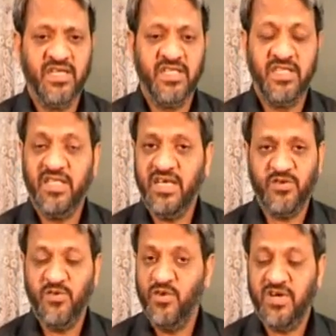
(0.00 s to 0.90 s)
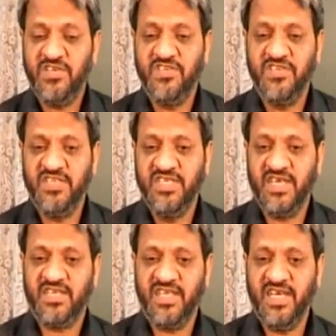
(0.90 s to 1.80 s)
they do not
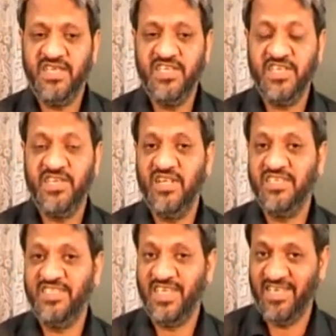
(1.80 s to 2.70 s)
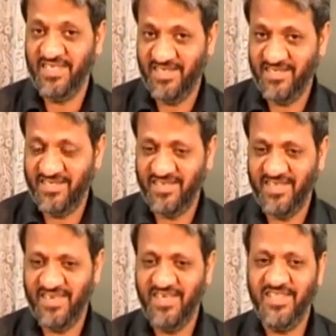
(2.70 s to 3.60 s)
reject additional changes
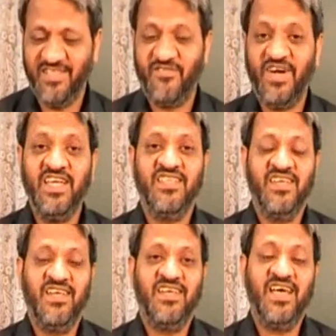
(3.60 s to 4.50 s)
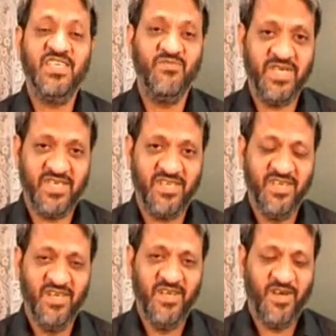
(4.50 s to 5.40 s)
in the final enlargement
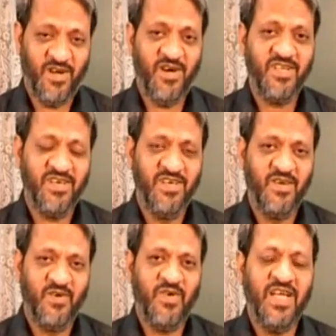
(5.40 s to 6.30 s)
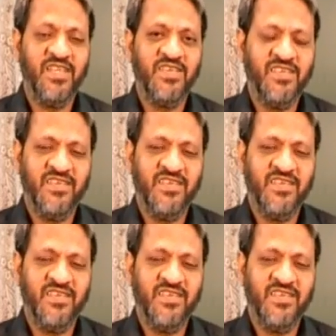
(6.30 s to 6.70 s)
or while